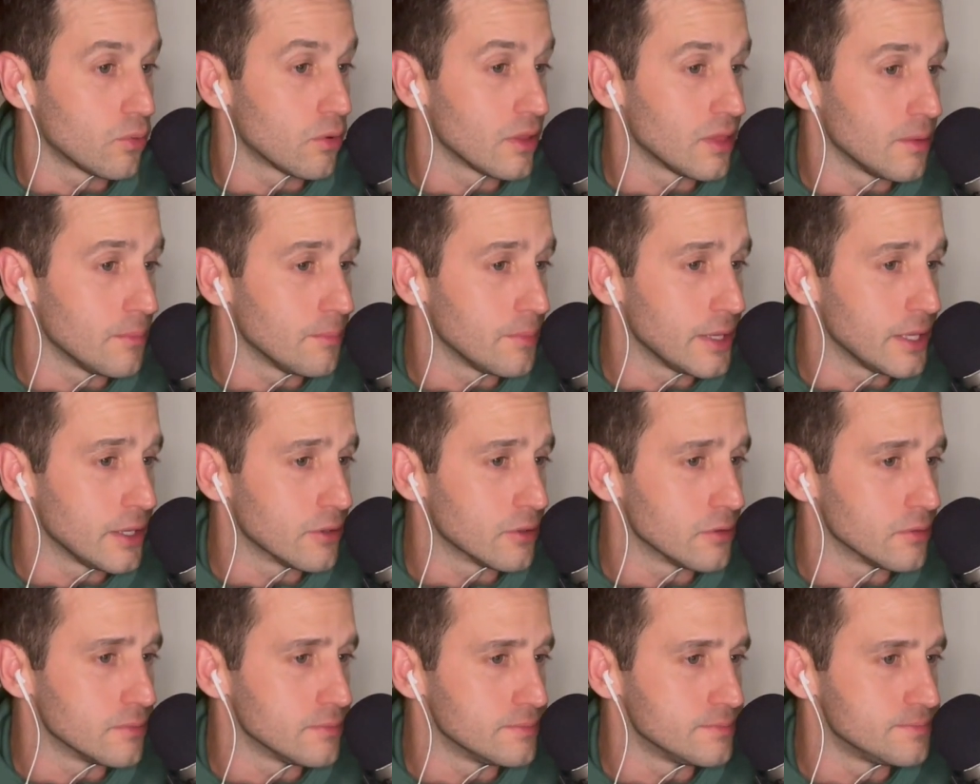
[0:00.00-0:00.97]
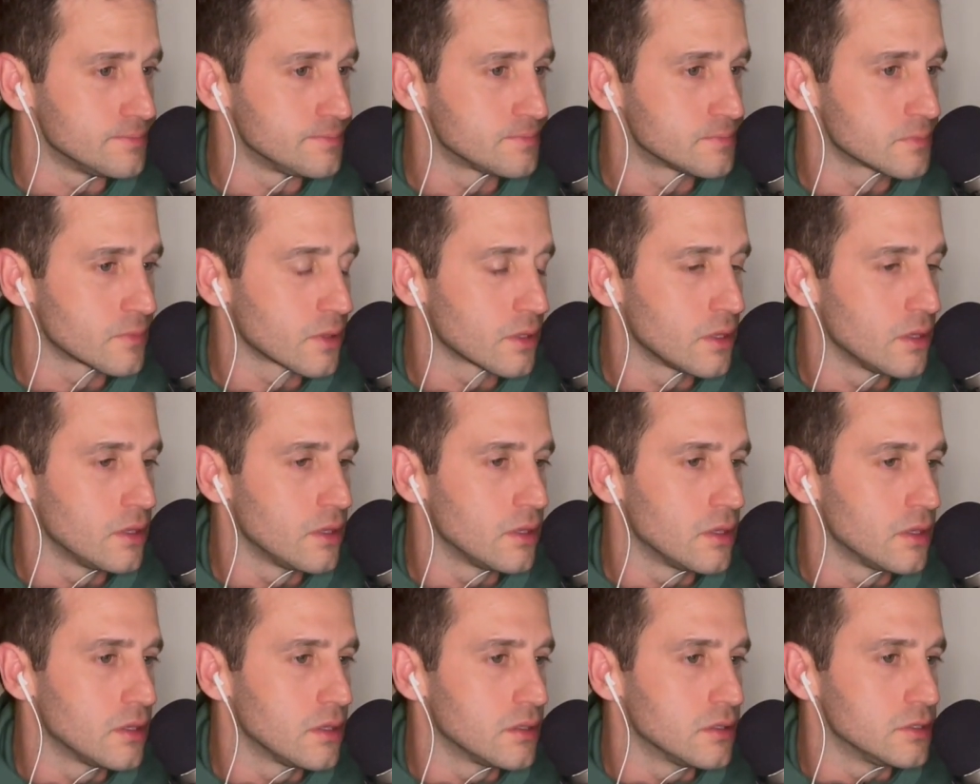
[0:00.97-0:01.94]
with a meal.
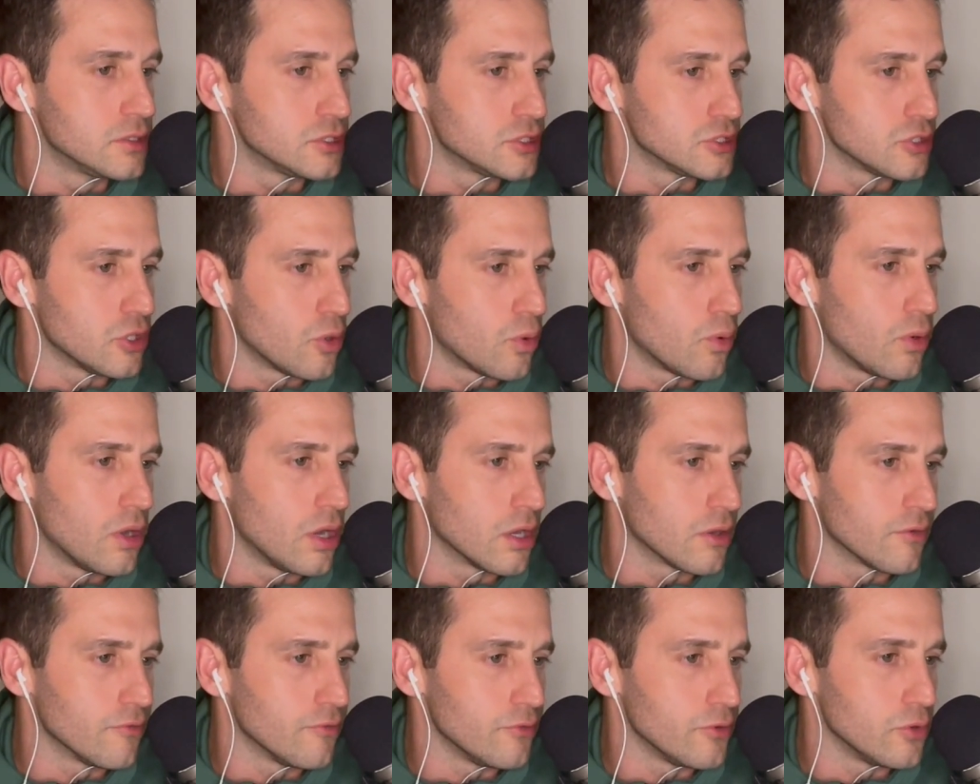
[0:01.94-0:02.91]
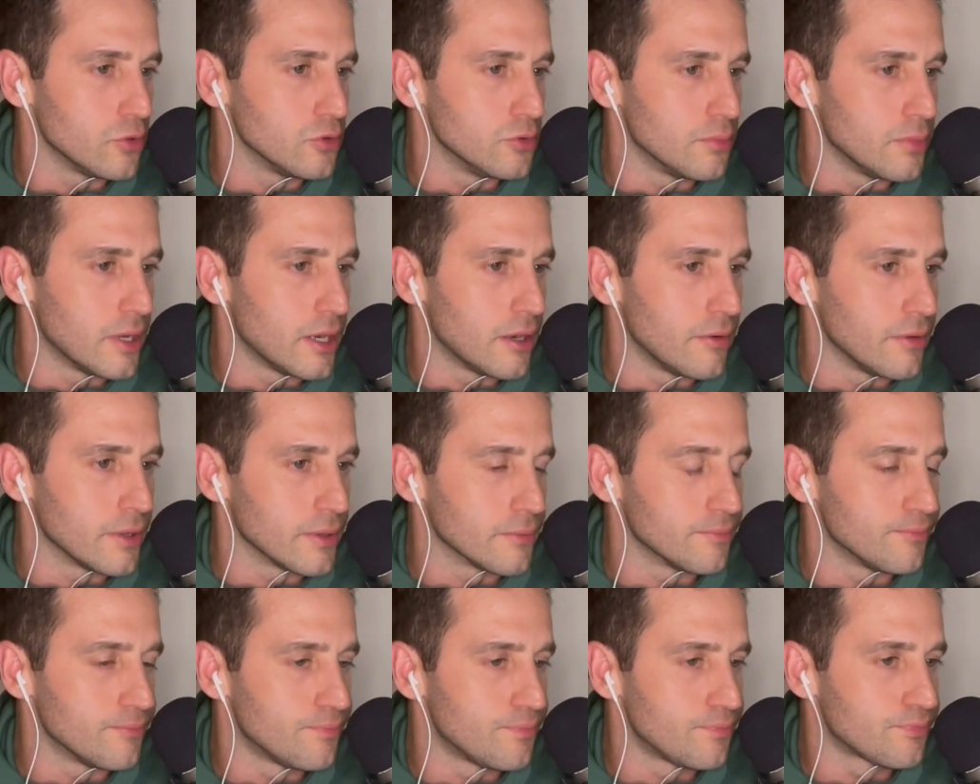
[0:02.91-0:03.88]
So wrong food pairing.